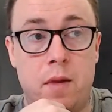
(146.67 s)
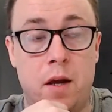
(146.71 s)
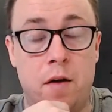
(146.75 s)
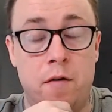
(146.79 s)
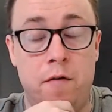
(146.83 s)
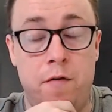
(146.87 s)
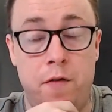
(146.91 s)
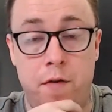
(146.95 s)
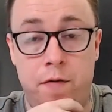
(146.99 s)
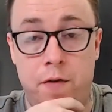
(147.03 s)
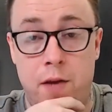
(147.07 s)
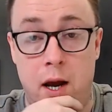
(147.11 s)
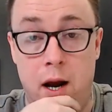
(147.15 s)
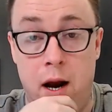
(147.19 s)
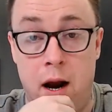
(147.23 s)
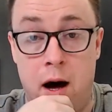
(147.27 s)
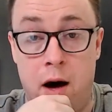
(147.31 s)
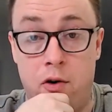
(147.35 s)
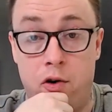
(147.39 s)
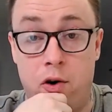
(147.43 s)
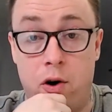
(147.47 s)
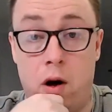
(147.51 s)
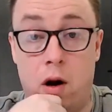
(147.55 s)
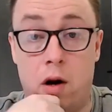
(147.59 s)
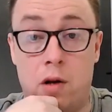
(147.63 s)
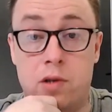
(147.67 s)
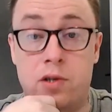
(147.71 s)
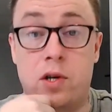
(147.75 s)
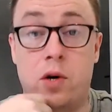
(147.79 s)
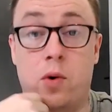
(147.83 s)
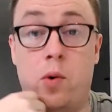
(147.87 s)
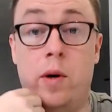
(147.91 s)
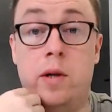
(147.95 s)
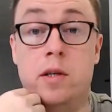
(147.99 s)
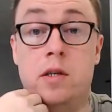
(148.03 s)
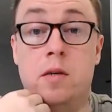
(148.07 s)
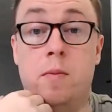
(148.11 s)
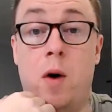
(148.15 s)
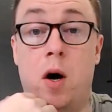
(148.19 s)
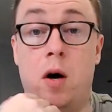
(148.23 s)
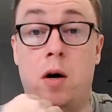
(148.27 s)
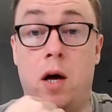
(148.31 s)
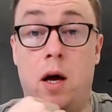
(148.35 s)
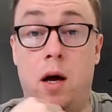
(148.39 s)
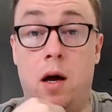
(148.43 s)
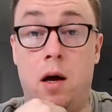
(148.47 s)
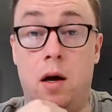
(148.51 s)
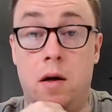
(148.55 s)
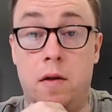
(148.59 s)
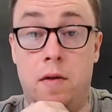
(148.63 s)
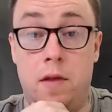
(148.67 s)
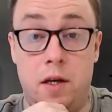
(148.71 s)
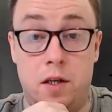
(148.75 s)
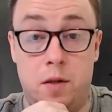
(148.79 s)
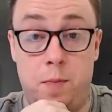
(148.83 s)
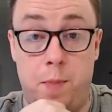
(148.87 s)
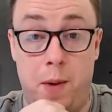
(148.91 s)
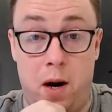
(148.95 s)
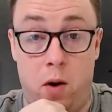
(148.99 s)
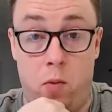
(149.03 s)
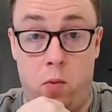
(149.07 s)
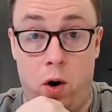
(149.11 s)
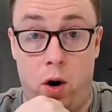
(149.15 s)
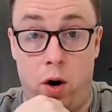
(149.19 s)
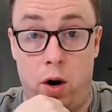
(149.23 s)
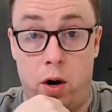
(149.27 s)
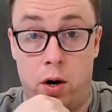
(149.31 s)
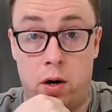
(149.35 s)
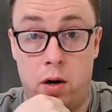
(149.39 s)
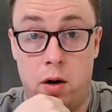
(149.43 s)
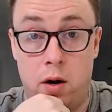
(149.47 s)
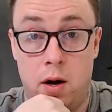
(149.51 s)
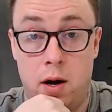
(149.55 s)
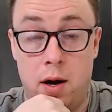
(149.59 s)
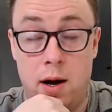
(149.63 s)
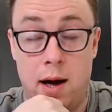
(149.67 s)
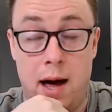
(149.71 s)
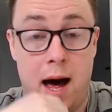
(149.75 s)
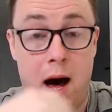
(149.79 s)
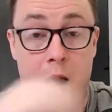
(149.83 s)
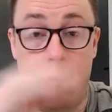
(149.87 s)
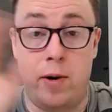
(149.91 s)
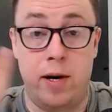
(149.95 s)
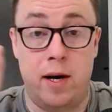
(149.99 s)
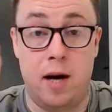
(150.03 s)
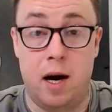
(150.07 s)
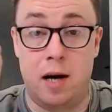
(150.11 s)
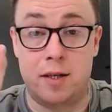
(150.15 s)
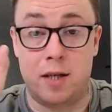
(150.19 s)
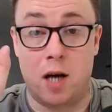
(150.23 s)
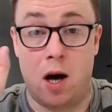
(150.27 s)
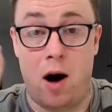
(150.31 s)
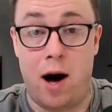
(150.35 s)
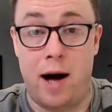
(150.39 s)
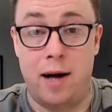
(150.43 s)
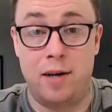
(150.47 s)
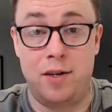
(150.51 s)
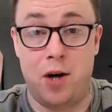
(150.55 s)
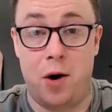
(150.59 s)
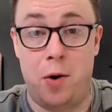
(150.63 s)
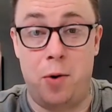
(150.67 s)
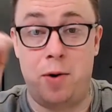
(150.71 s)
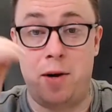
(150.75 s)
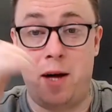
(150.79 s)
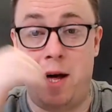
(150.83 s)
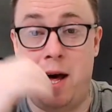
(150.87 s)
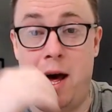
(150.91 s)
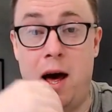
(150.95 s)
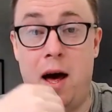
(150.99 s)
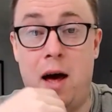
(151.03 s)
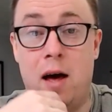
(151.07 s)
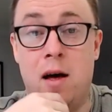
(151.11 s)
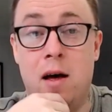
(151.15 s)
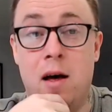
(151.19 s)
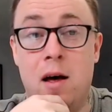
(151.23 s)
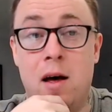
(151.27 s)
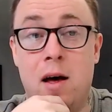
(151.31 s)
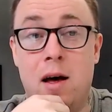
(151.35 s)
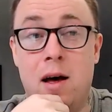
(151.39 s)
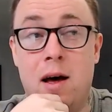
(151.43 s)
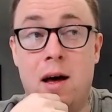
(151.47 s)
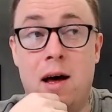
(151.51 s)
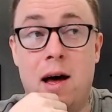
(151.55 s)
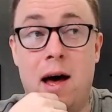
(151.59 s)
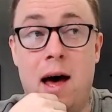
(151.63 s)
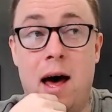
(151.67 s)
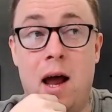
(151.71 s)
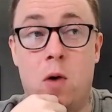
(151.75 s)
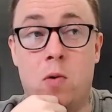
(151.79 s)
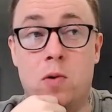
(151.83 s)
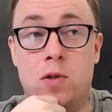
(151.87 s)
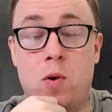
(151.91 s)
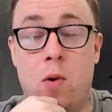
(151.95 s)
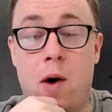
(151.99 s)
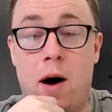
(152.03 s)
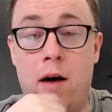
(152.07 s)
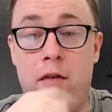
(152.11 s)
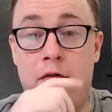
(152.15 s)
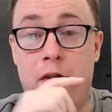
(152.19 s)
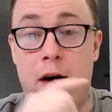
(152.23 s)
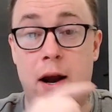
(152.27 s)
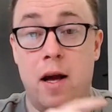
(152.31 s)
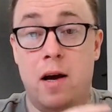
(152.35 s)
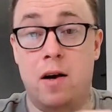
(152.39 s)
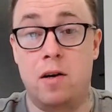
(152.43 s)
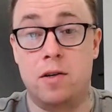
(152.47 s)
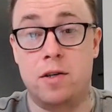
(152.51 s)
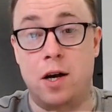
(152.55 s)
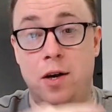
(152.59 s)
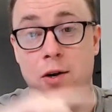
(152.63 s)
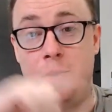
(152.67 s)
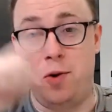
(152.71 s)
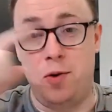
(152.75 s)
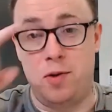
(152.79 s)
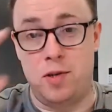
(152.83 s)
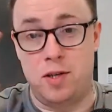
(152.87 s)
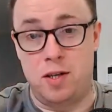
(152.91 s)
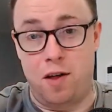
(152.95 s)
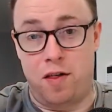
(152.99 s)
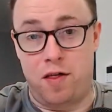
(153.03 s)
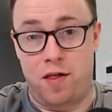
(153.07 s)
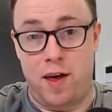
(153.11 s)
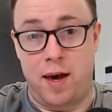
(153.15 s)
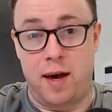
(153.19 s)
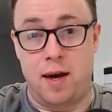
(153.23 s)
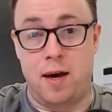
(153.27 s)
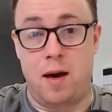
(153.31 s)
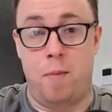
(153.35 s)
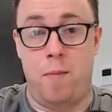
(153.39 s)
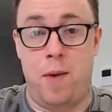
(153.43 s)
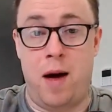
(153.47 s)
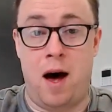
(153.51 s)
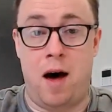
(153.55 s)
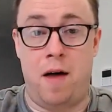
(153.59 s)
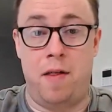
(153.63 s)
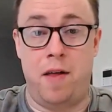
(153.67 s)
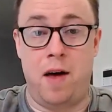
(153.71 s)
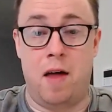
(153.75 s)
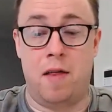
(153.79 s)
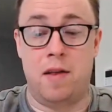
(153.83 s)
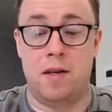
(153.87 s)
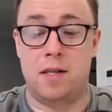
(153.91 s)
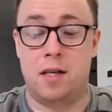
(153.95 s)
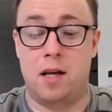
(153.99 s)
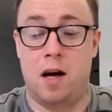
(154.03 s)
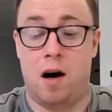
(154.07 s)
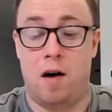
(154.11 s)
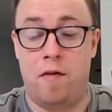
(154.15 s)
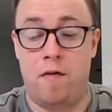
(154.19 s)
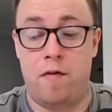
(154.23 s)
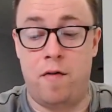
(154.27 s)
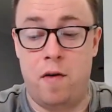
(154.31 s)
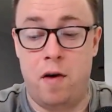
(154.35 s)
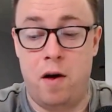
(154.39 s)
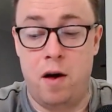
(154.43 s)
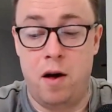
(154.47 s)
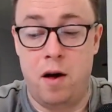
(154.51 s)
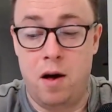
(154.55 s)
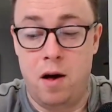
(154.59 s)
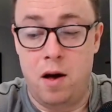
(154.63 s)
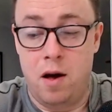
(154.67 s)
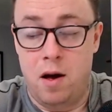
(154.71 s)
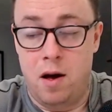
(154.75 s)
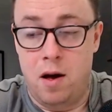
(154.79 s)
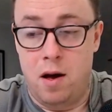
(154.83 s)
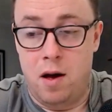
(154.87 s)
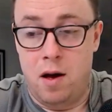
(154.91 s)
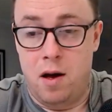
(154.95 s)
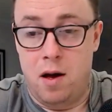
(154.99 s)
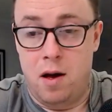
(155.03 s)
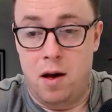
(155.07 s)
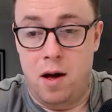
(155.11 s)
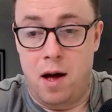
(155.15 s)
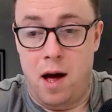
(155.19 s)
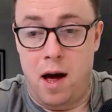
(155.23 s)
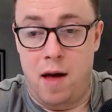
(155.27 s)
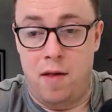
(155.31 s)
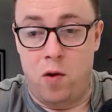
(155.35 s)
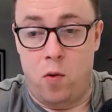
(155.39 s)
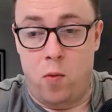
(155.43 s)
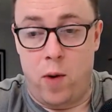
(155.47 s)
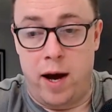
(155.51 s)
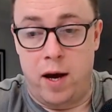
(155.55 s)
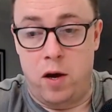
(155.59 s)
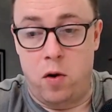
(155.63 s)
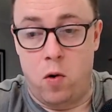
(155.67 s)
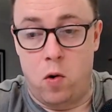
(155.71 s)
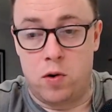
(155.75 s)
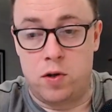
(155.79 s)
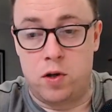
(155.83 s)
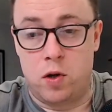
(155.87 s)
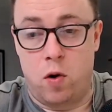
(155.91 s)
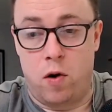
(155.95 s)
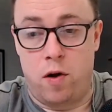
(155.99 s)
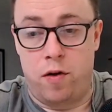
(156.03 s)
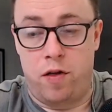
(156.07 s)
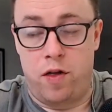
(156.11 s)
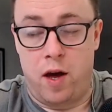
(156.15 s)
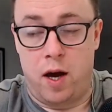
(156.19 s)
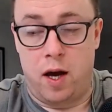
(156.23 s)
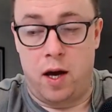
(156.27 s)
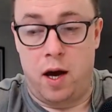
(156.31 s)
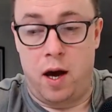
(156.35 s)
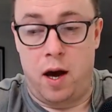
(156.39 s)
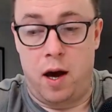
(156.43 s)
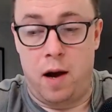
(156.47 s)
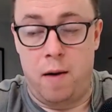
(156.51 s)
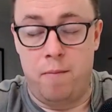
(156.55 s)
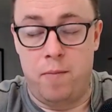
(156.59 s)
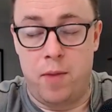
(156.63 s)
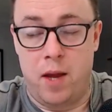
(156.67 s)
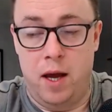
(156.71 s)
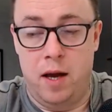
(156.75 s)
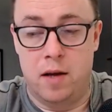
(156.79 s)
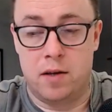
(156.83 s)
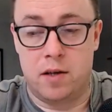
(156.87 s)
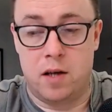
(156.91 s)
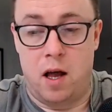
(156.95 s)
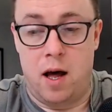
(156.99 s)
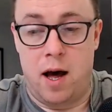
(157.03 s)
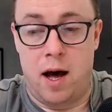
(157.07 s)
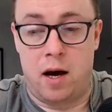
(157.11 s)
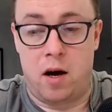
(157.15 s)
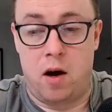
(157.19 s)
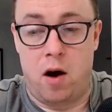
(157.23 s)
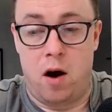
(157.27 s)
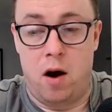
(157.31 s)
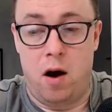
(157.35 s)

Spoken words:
$1,500 to quit smoking. This better work. How he does it, I don't care. And it was quite funny because I used to think about the other stuff, and the way you're sort of thinking is like,